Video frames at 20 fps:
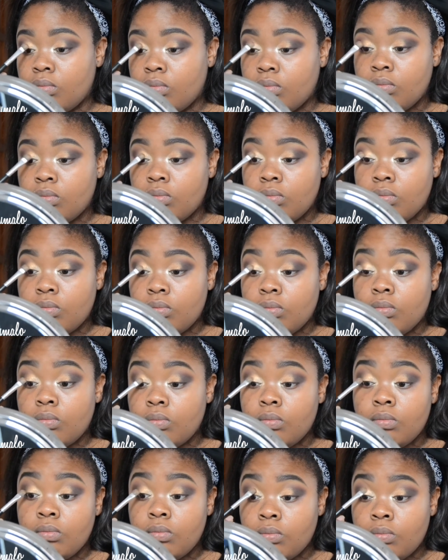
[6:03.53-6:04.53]
gold
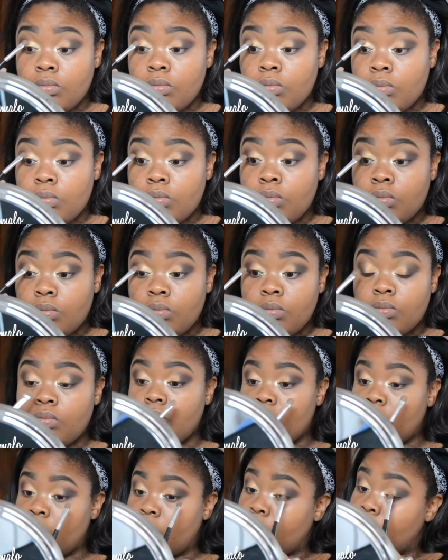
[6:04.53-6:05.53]
to
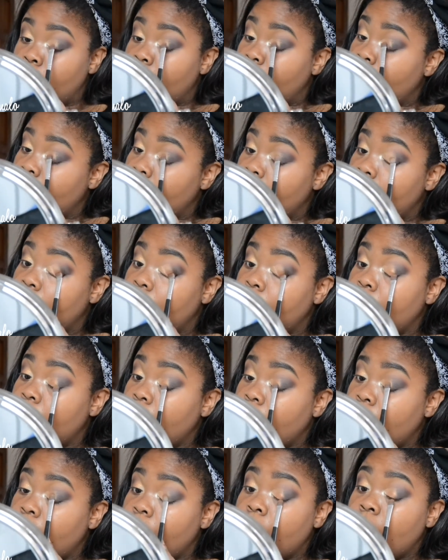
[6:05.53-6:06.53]
that
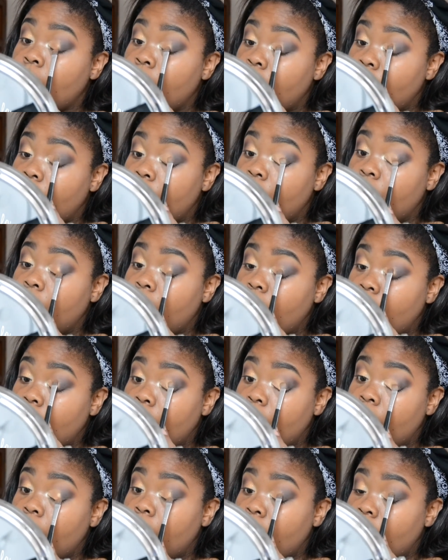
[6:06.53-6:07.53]
bronzy
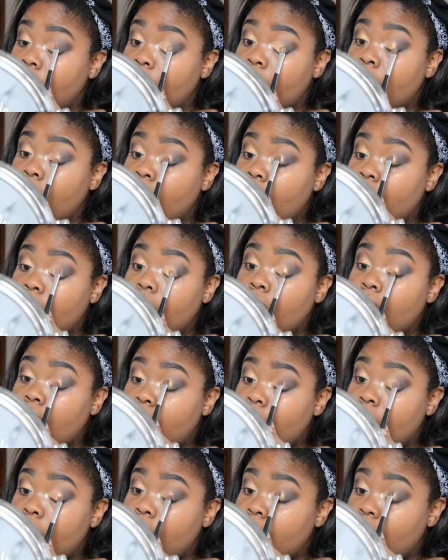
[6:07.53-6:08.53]
copper
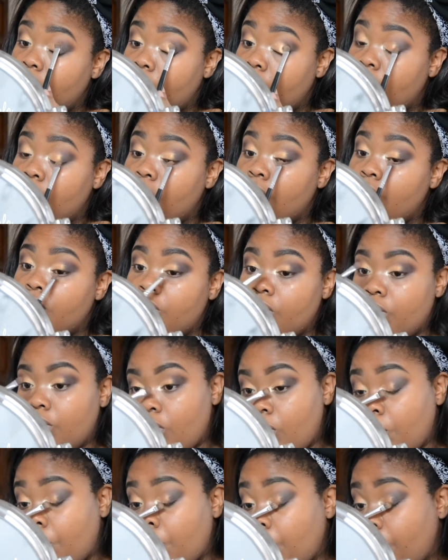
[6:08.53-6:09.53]

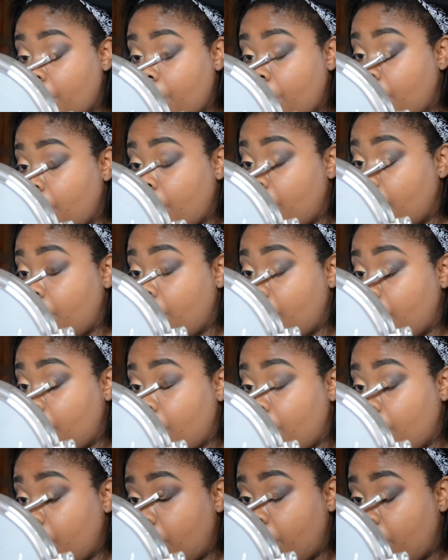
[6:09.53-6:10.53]
gold into the
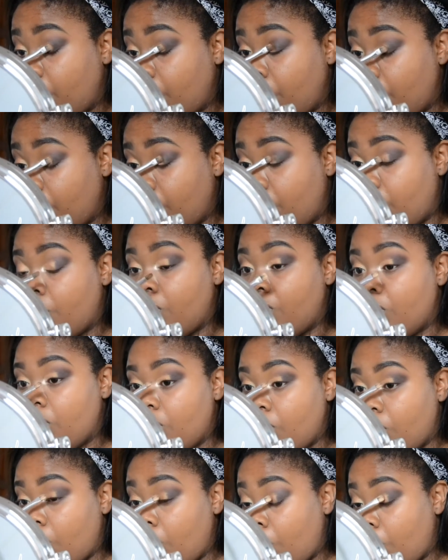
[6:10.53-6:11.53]
dark
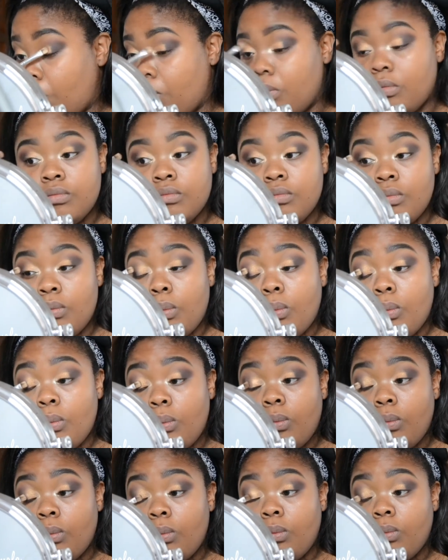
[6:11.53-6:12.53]
smoked out
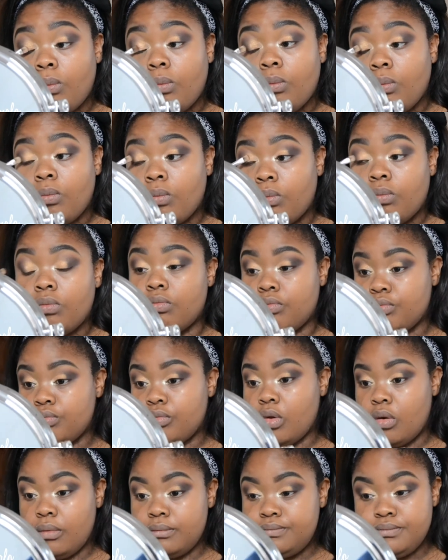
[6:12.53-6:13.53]
black brown
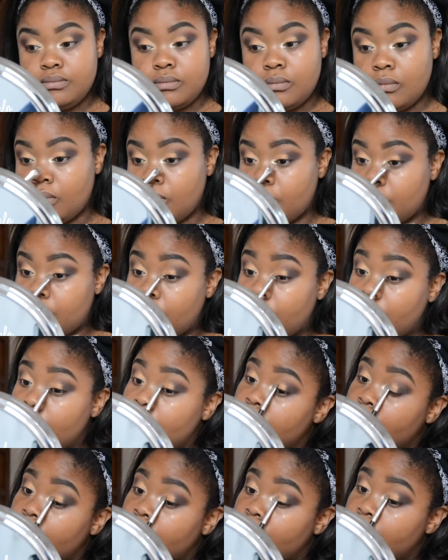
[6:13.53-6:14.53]
outer corner.
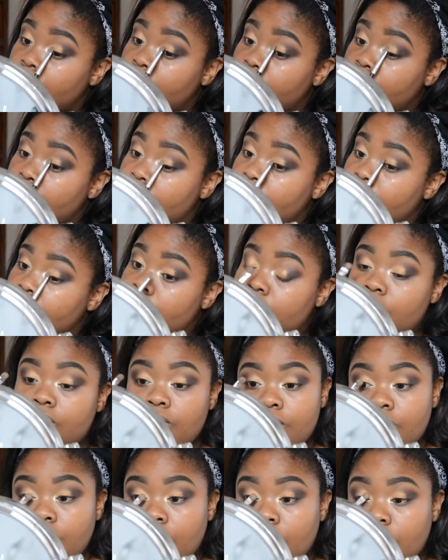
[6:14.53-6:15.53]
So that's
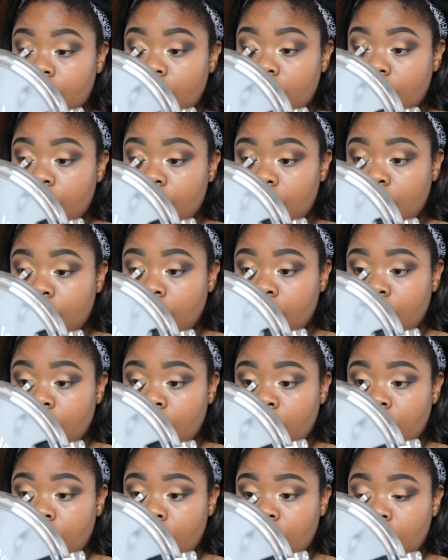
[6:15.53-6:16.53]
what I was going for,
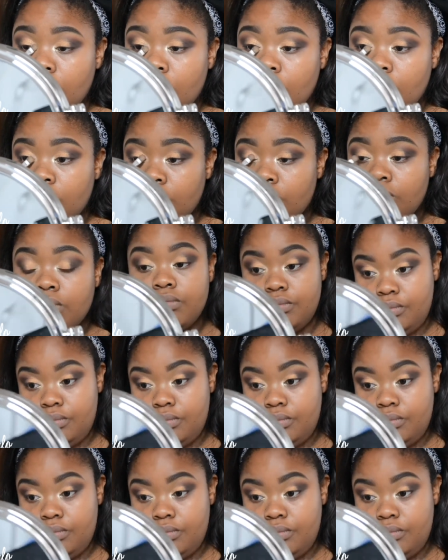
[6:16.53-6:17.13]
and